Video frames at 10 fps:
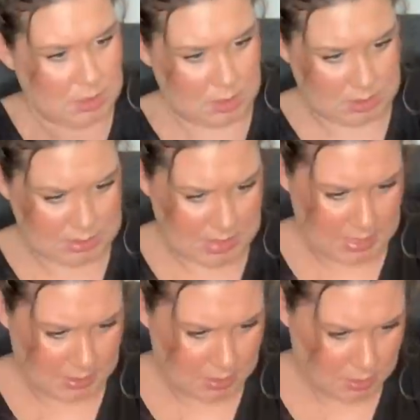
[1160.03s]
Here's a
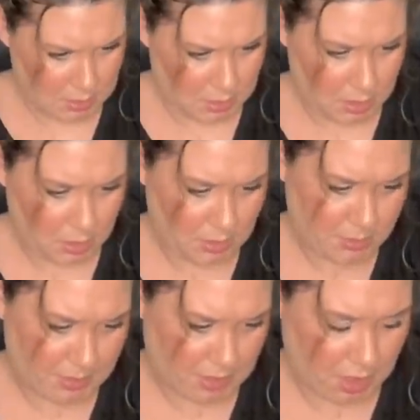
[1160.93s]
tag. Oh, it's
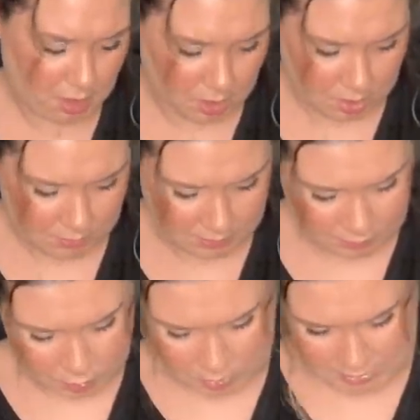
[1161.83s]
been cut off. Of
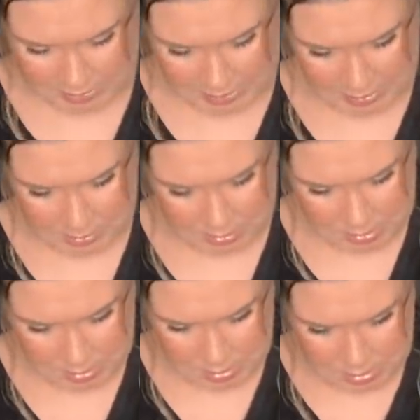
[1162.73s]
course it has.
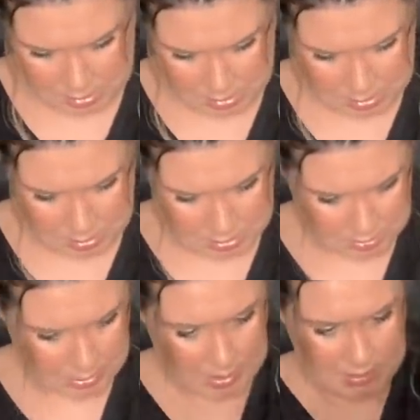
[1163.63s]

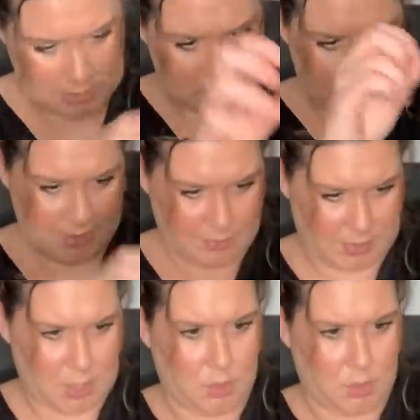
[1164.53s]
Okay, so I don't know